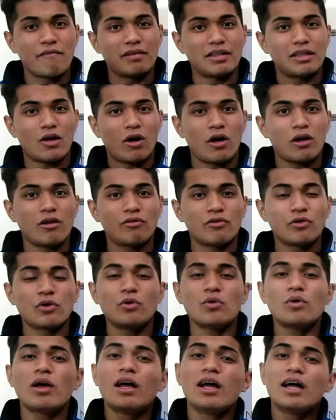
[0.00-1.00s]
with all of
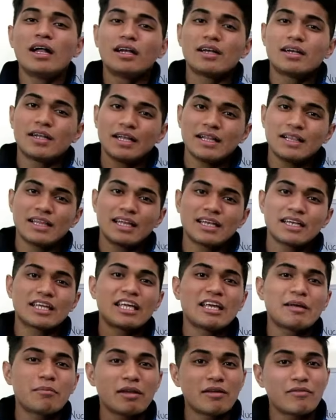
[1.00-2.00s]
you. Till then,
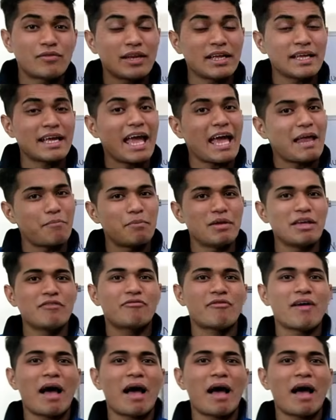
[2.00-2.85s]
keep lifting and be